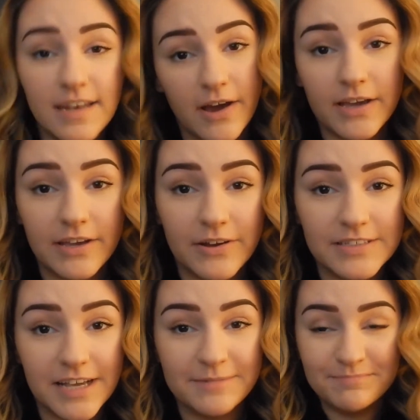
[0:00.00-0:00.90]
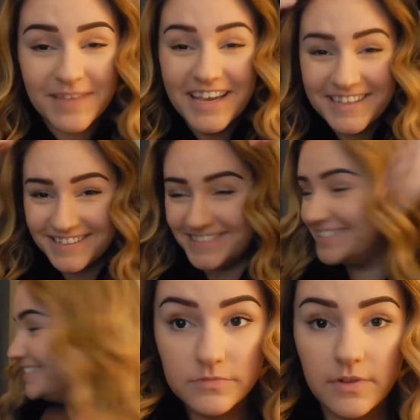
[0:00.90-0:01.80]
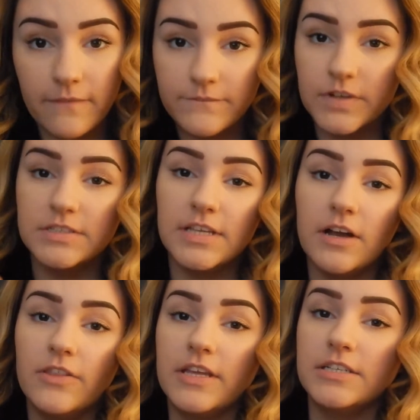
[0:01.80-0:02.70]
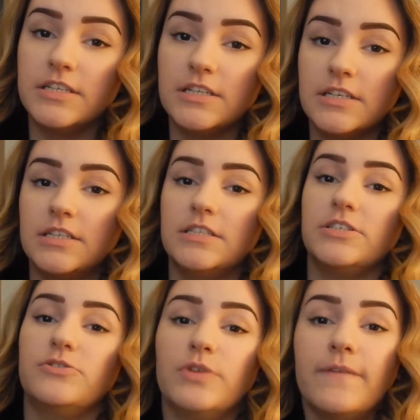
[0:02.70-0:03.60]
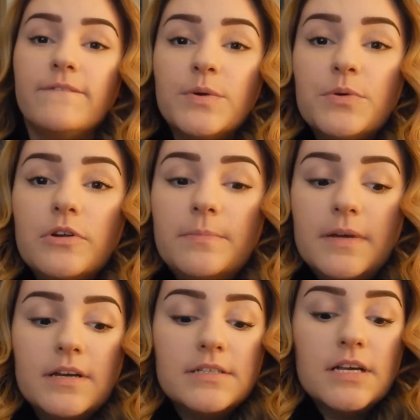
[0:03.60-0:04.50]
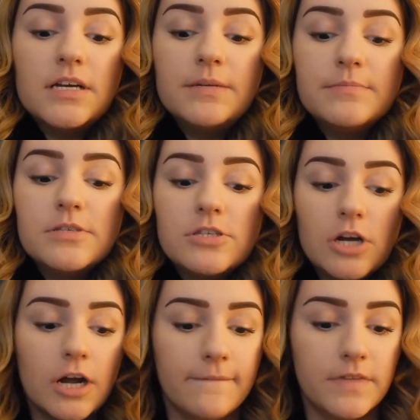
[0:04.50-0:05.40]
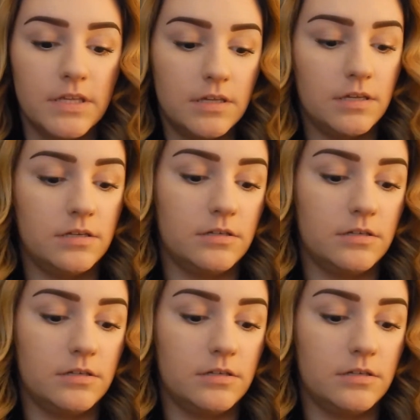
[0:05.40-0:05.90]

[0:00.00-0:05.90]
Now I can go outside. First thing on the agenda is to get food because I am starving.